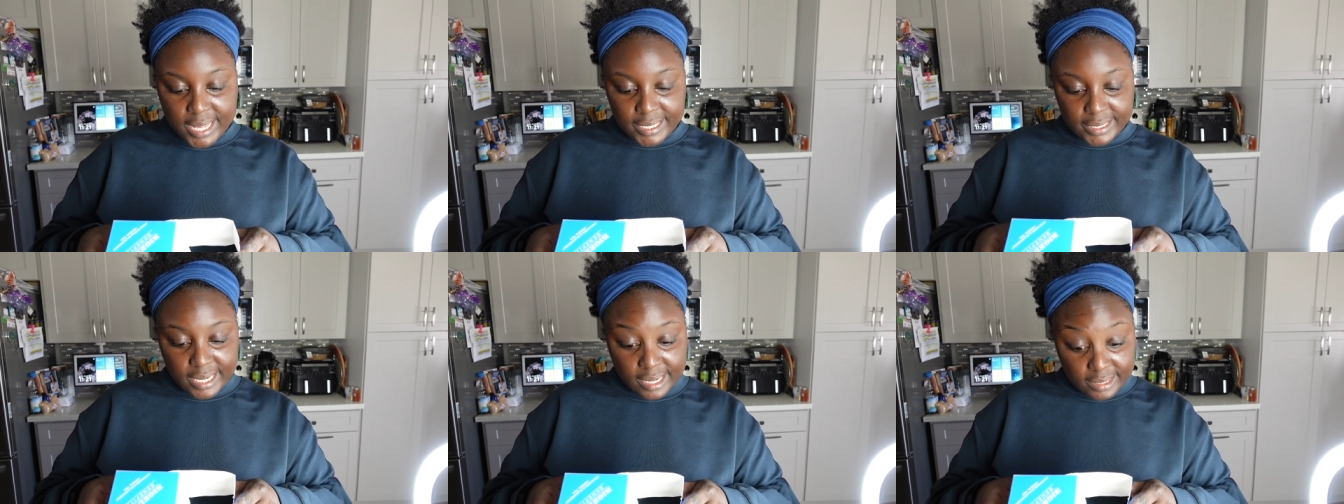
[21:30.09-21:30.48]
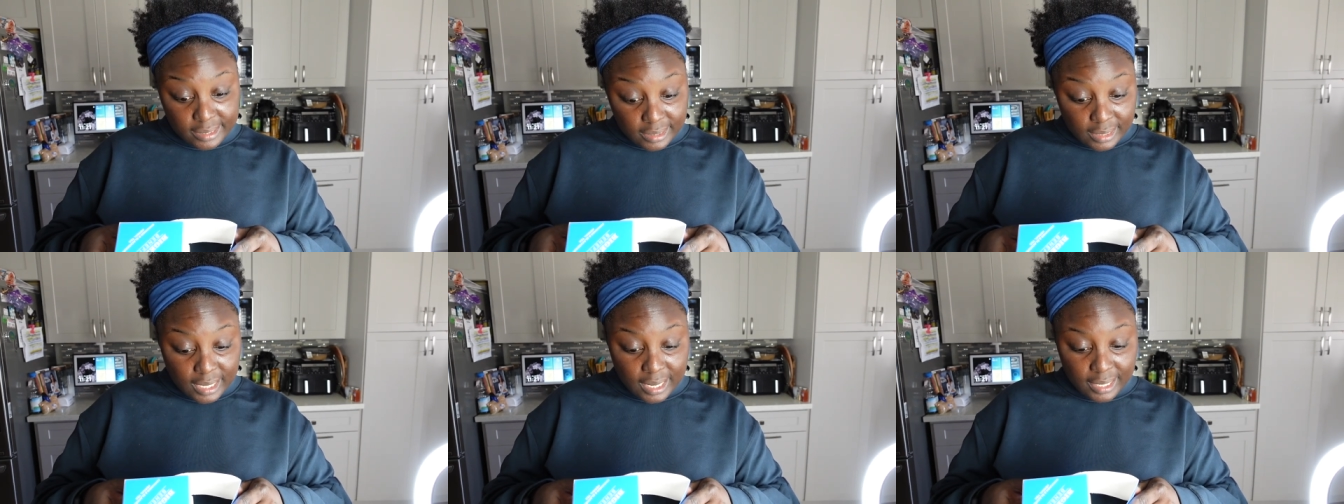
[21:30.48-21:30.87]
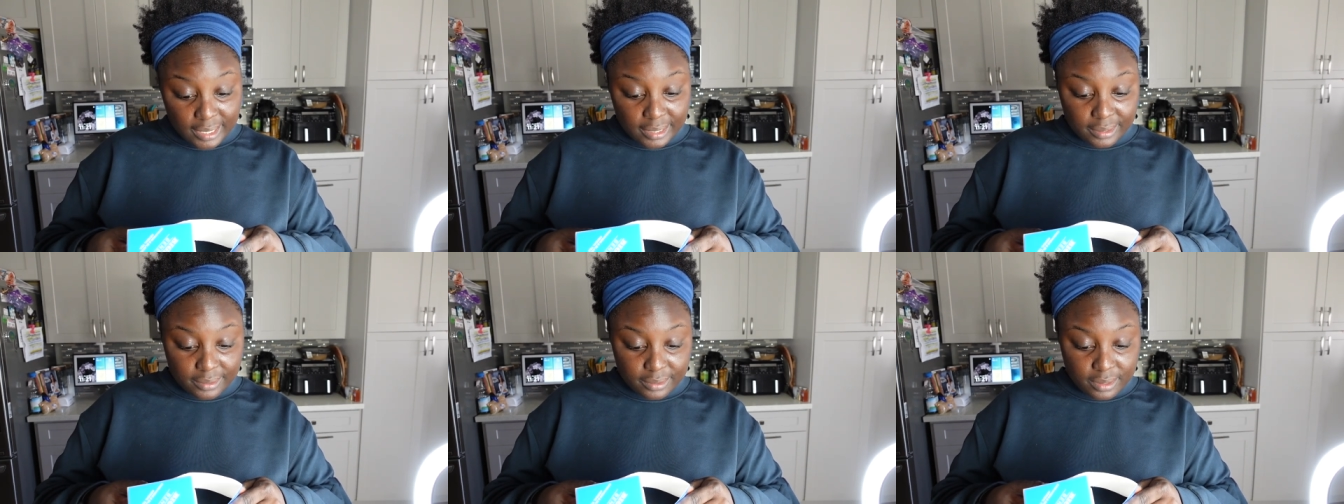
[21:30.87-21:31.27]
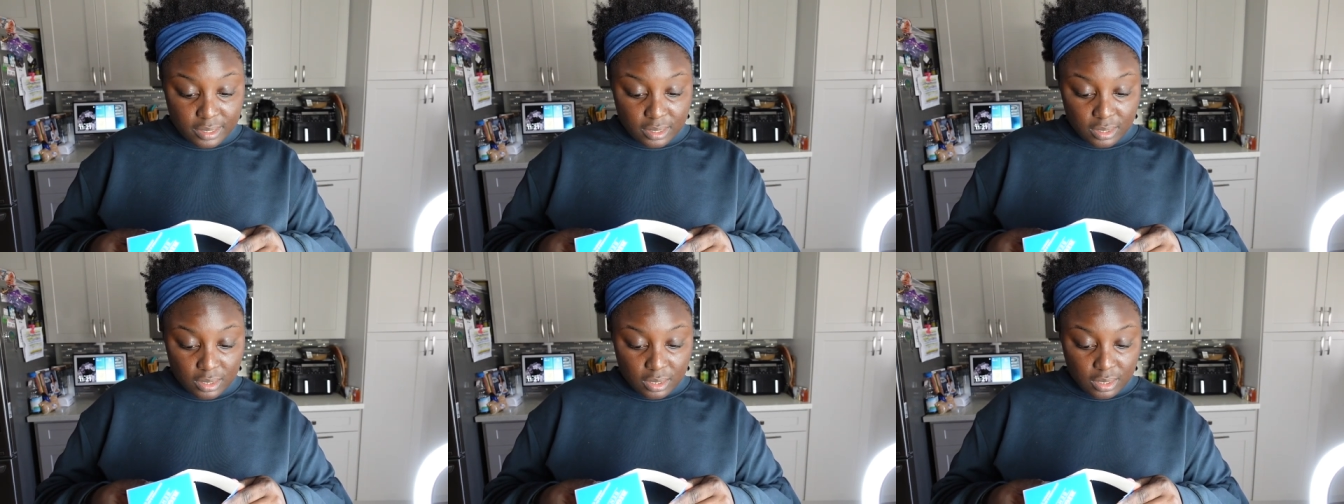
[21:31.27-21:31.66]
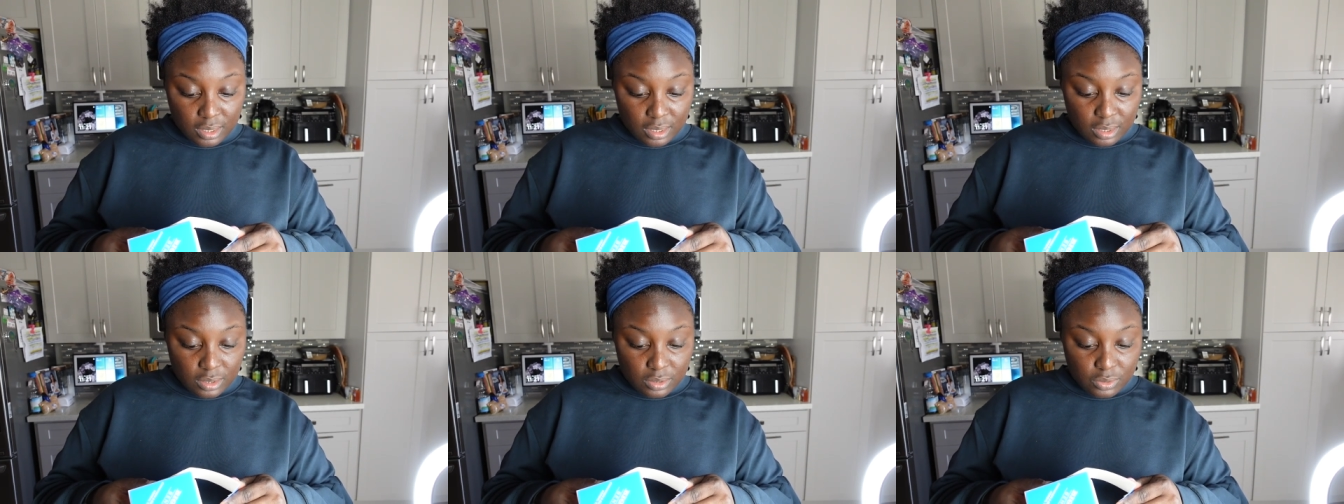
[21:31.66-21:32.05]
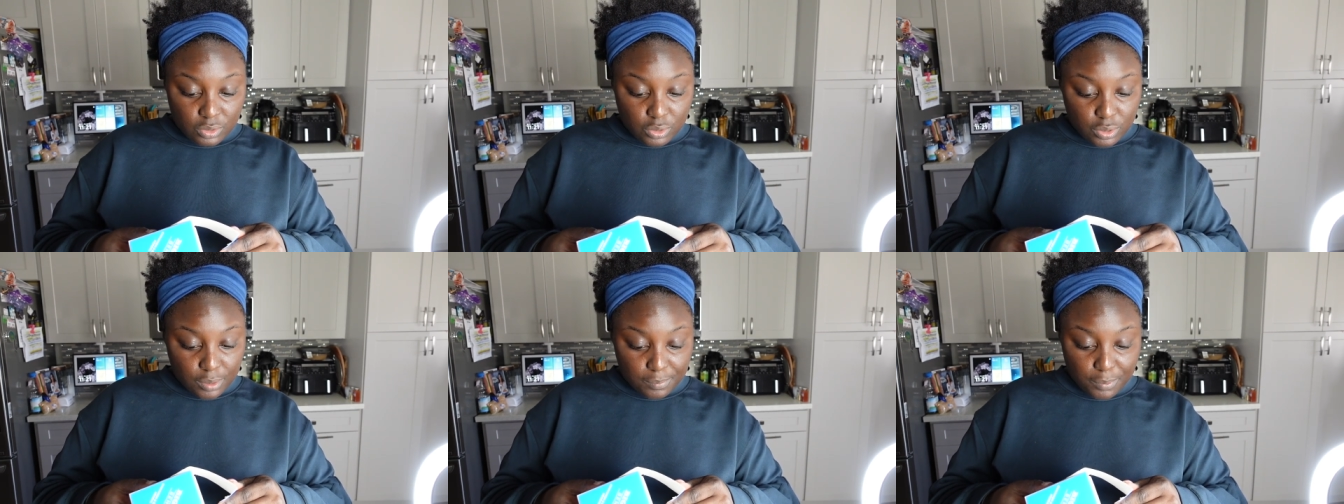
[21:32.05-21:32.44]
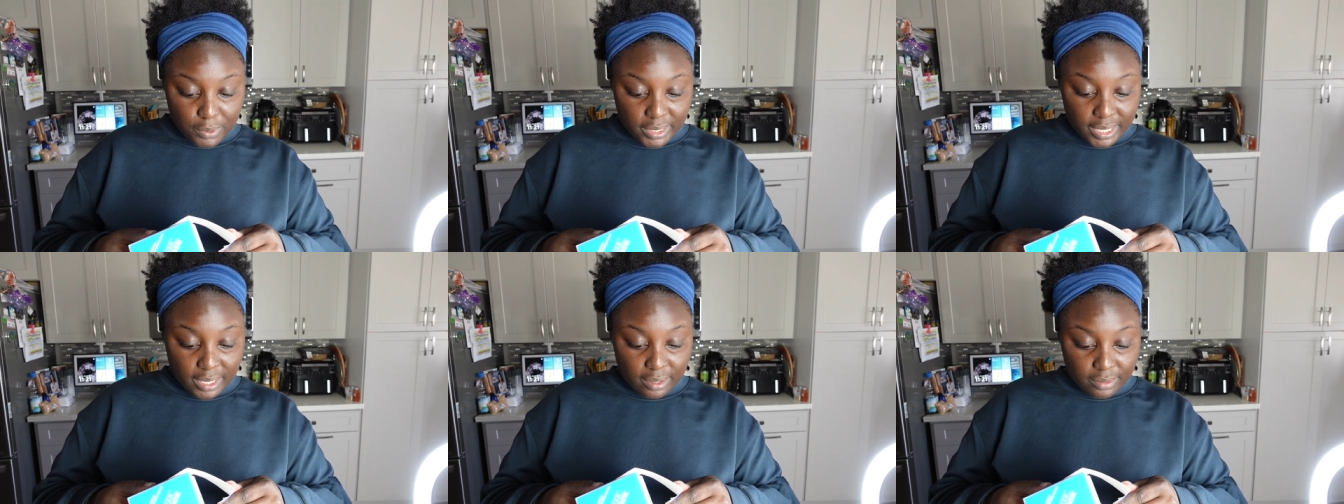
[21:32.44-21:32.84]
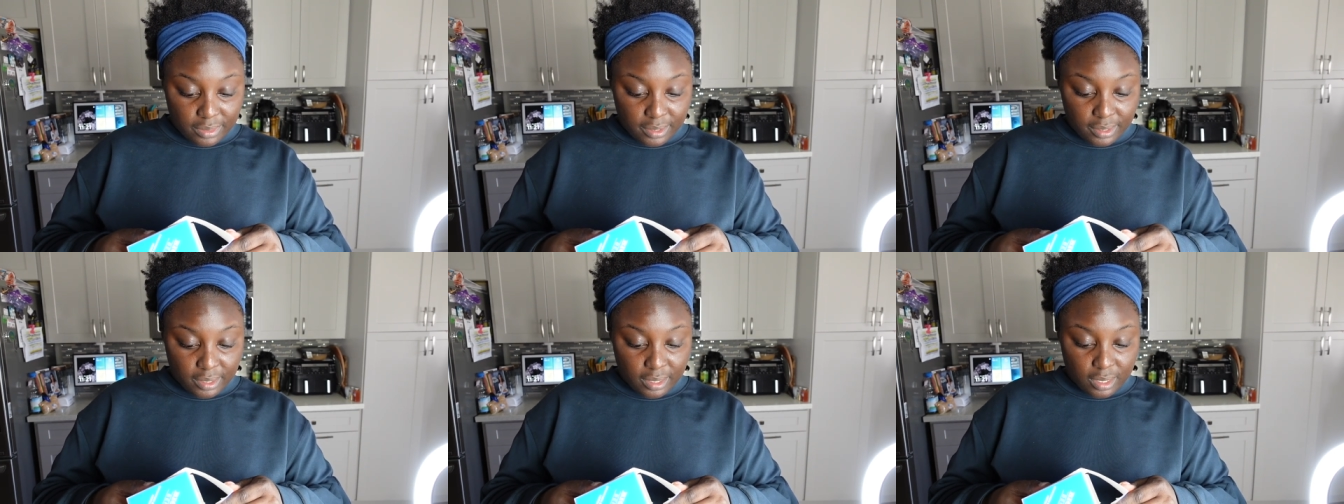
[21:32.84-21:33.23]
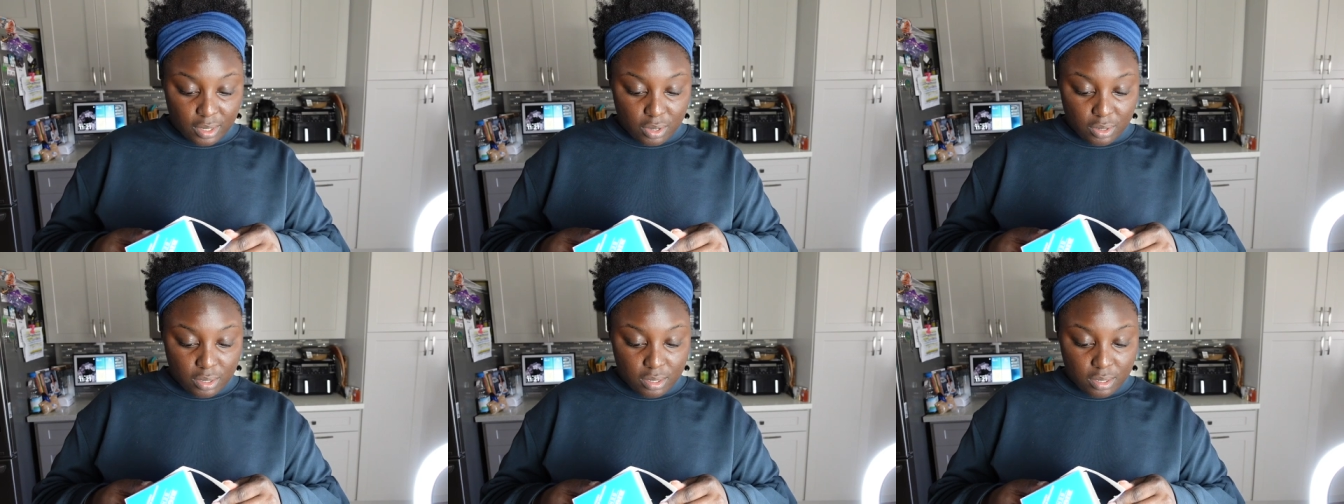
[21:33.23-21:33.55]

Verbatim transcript: Dandelion to support healthy